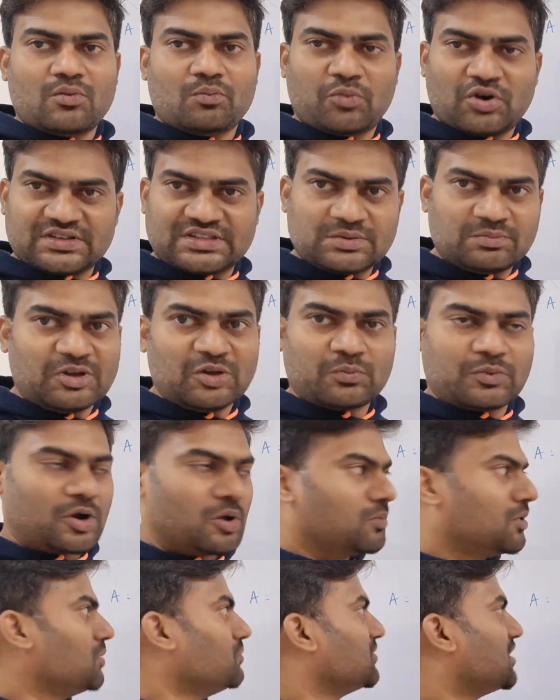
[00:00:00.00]
possible
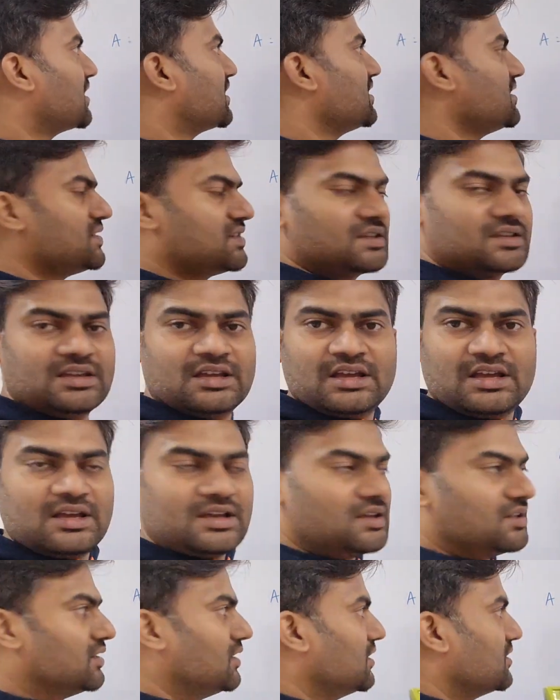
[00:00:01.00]
problem. That is,
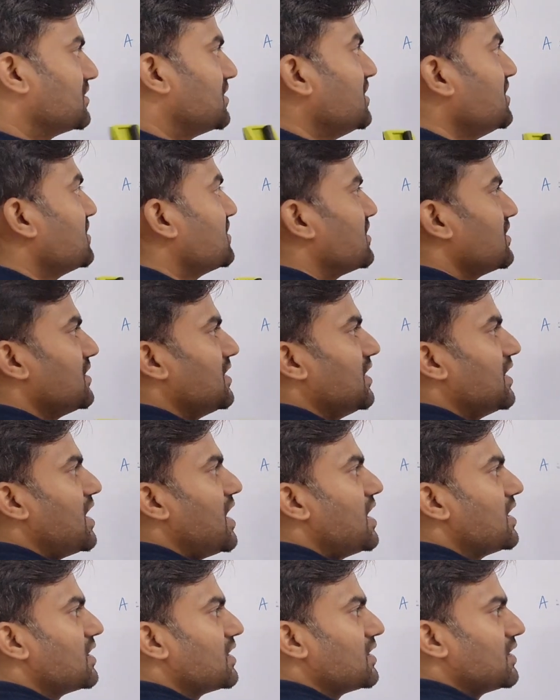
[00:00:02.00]
since there
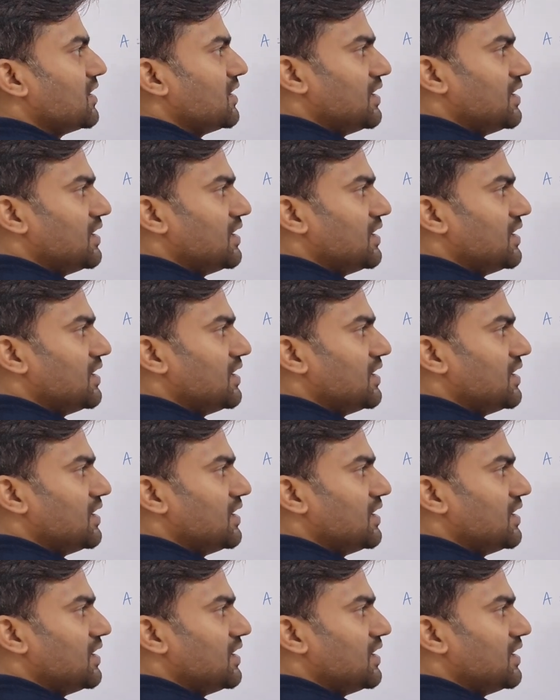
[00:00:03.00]
are